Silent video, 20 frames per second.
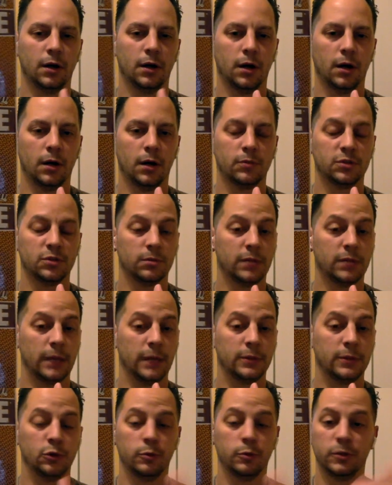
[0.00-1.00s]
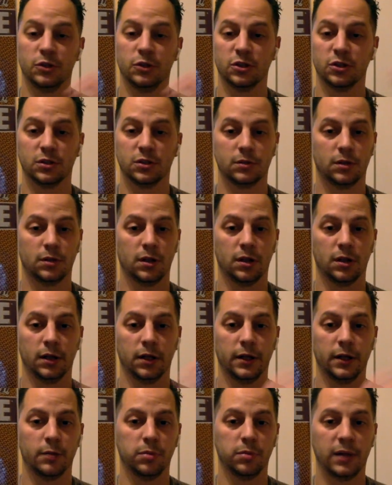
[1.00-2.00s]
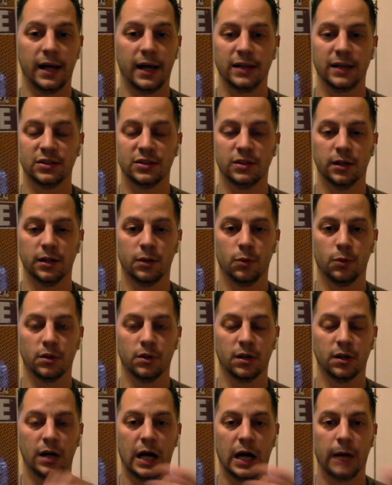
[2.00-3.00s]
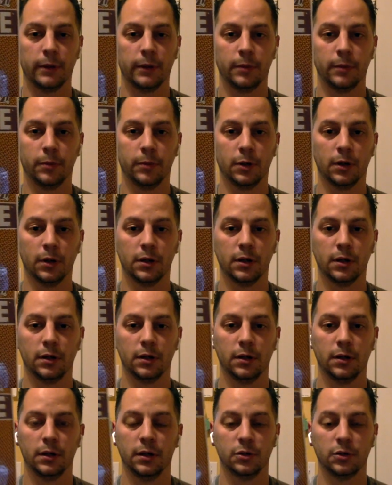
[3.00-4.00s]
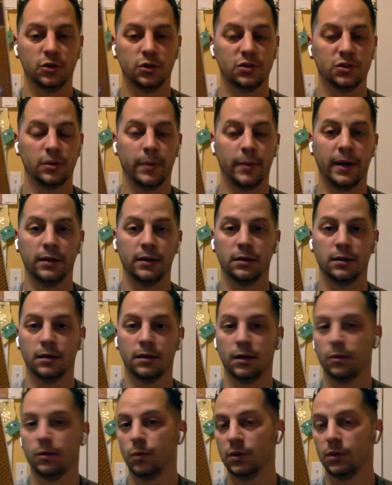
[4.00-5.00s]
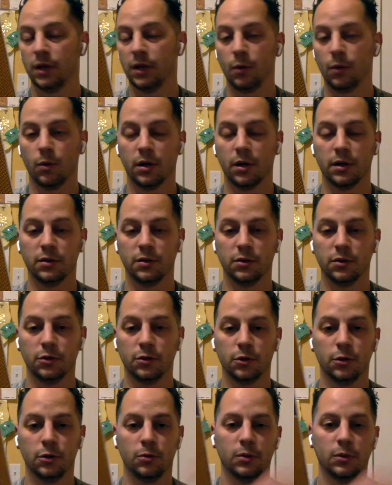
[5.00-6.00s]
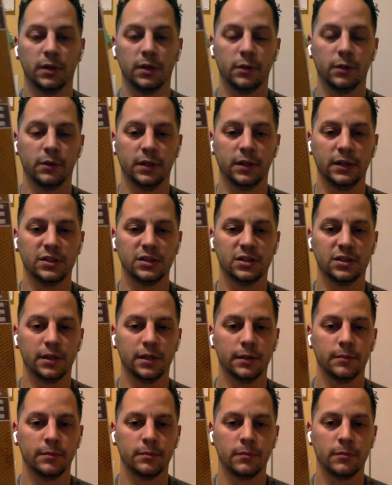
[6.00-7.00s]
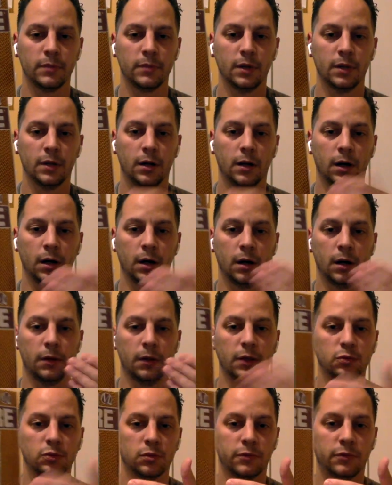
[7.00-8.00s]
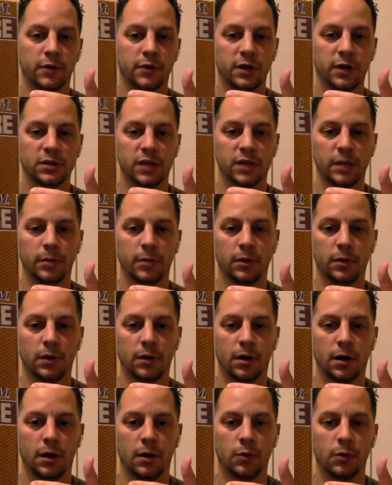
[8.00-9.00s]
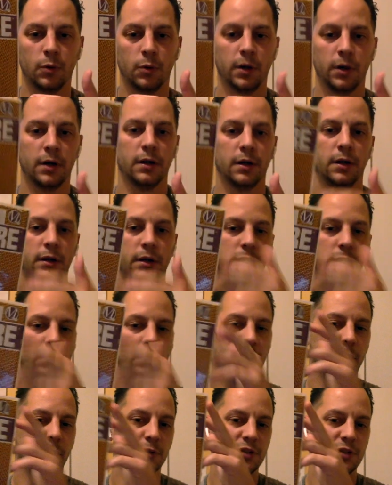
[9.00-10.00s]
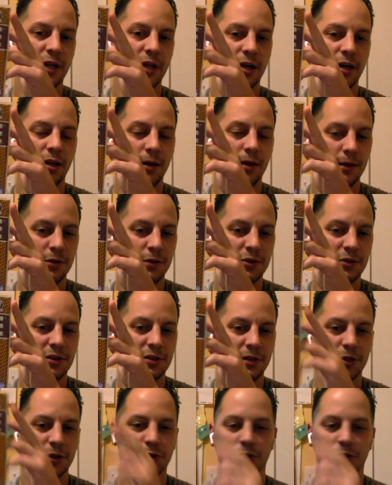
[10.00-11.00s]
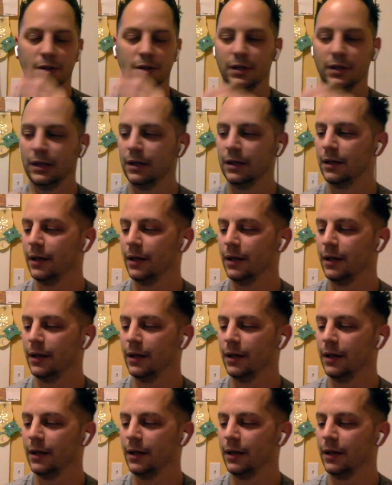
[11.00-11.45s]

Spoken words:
Sometimes it would be just clear plastic with the comic book. It just depended on what they wanted to do when they released it. This one, for example, Hardware, it would say Collector's Edition.